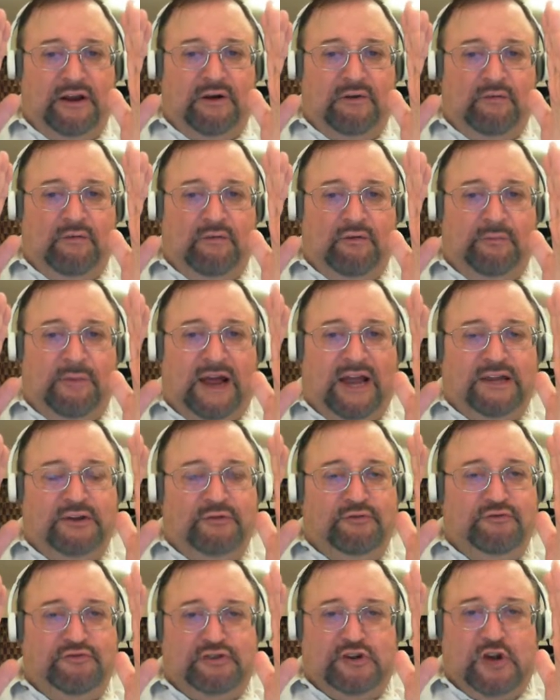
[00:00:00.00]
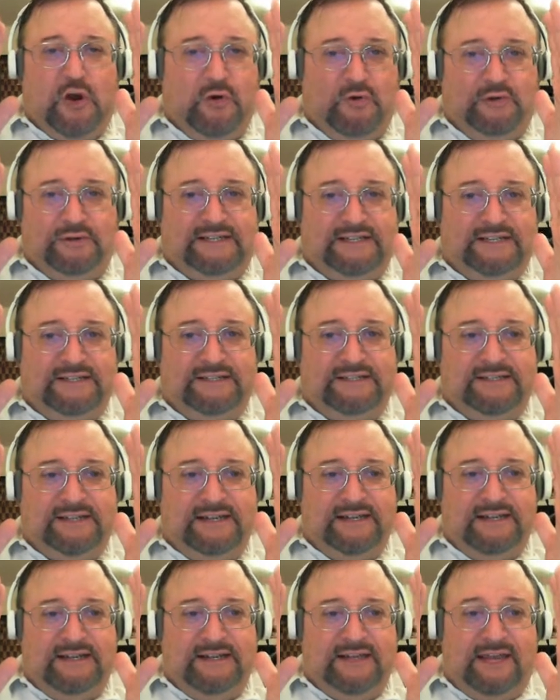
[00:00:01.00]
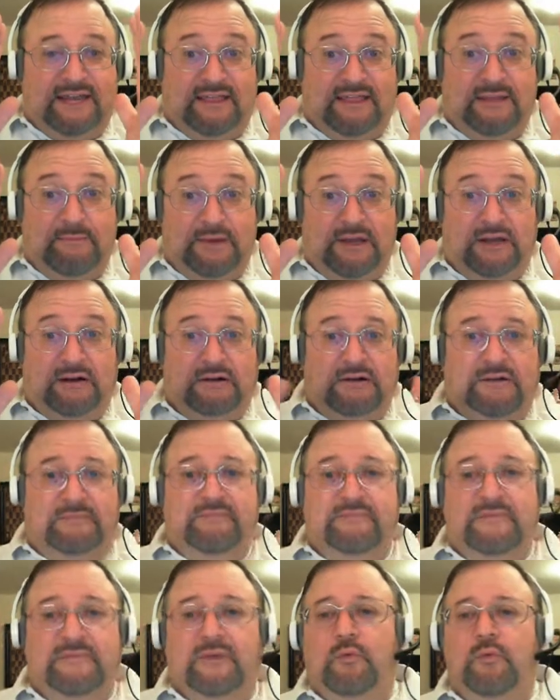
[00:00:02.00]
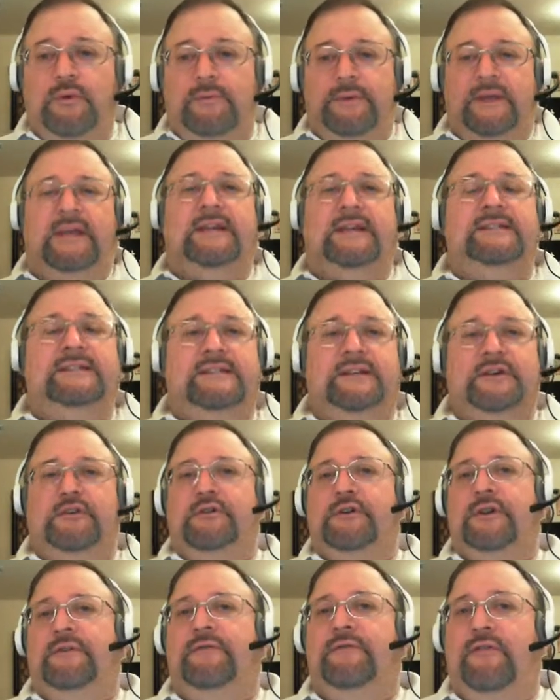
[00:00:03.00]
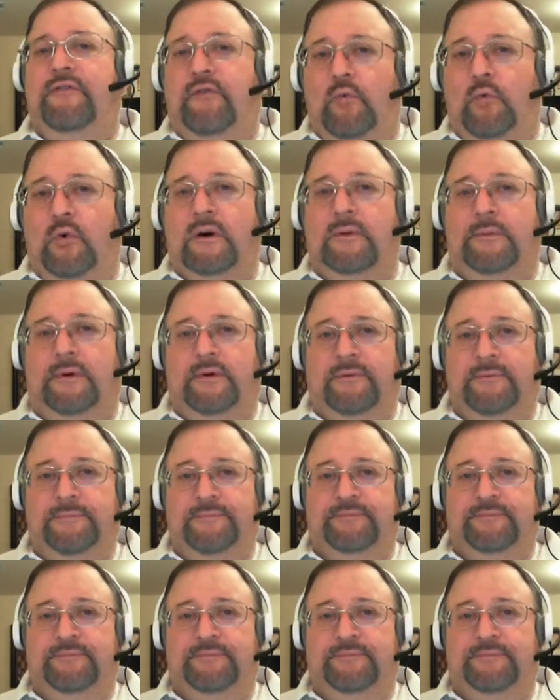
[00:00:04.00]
where my huge nose is in the middle, would be considered informal.